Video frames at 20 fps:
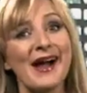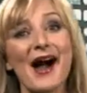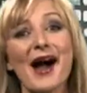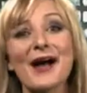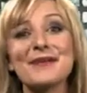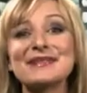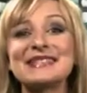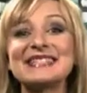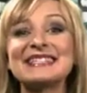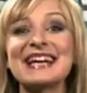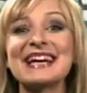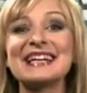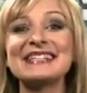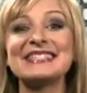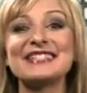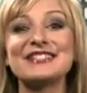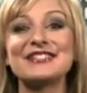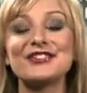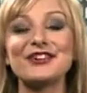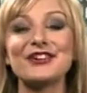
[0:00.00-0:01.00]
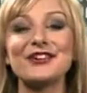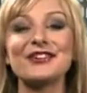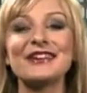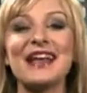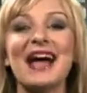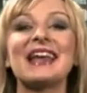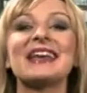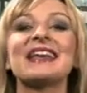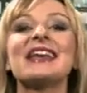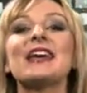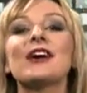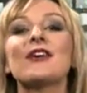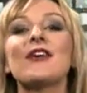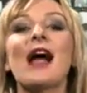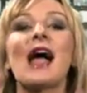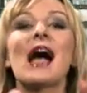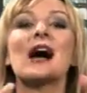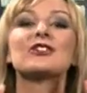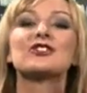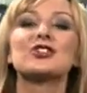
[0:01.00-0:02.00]
I'm Stacey June, and here
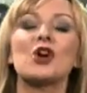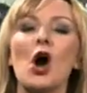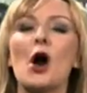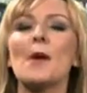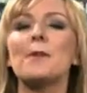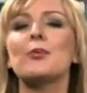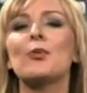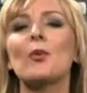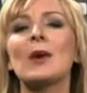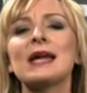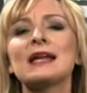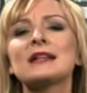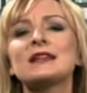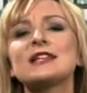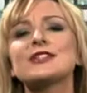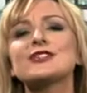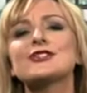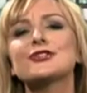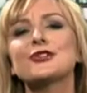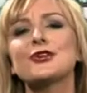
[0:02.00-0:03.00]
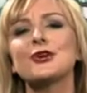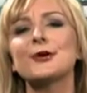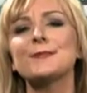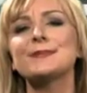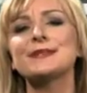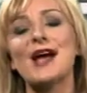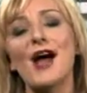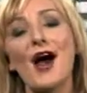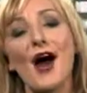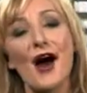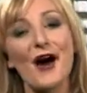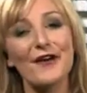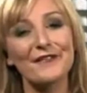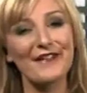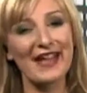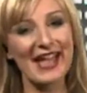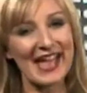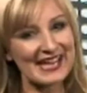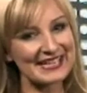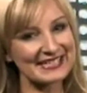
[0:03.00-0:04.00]
are our top weekly scoops of
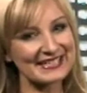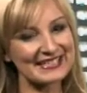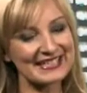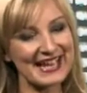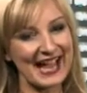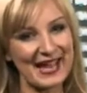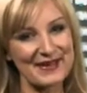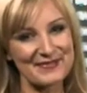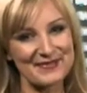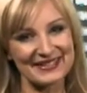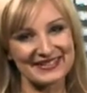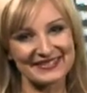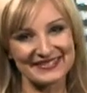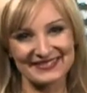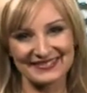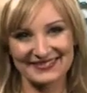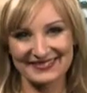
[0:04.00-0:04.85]
entertainment.